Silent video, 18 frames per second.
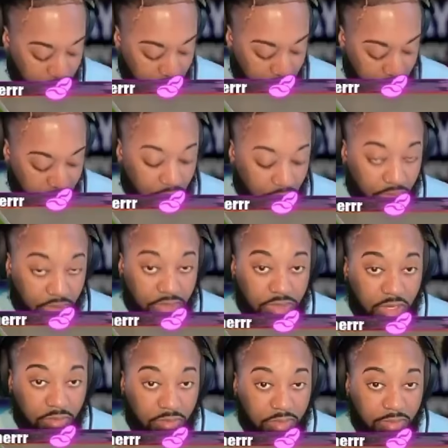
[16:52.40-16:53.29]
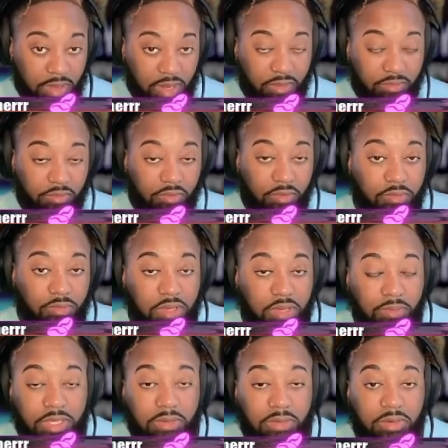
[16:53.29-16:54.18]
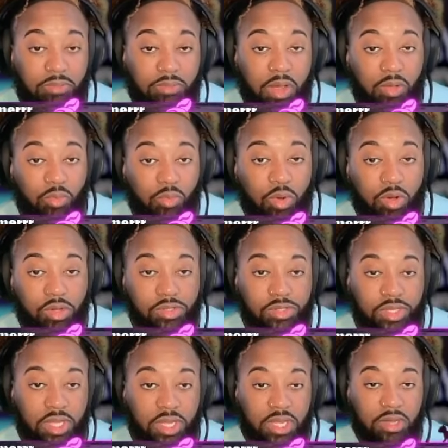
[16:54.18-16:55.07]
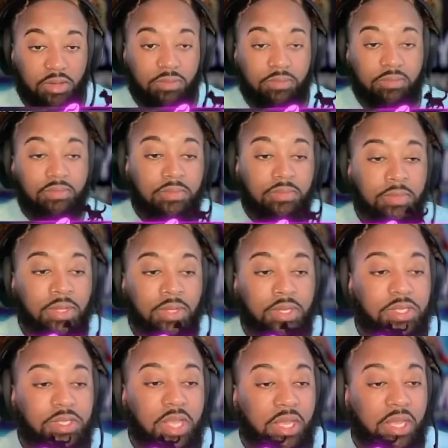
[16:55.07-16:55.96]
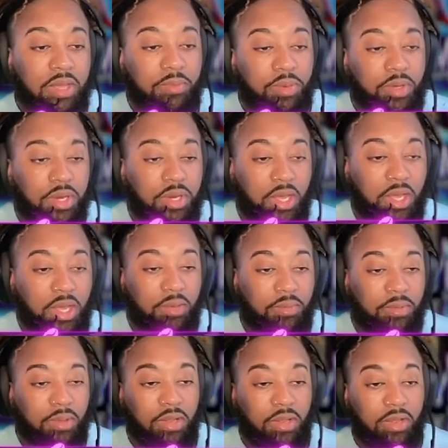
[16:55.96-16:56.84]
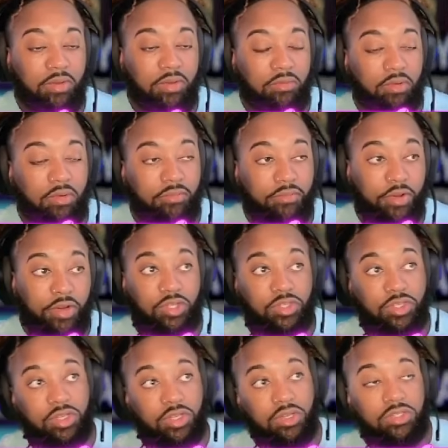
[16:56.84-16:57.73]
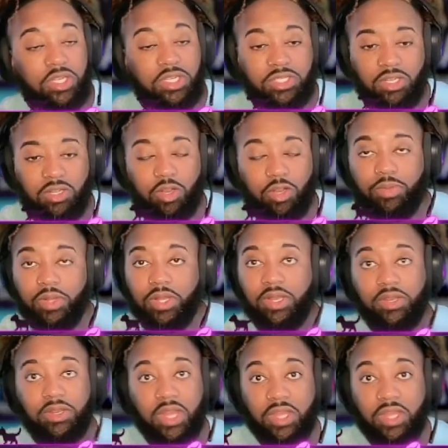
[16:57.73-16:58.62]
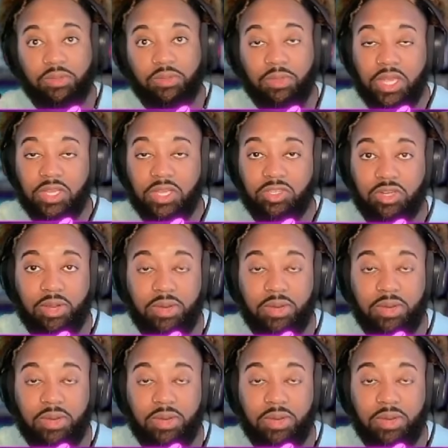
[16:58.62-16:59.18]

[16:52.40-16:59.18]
I know this is gonna be my living room, so I'm gonna take my walls down so I can put up living room furniture. Just a little bit, nothing major.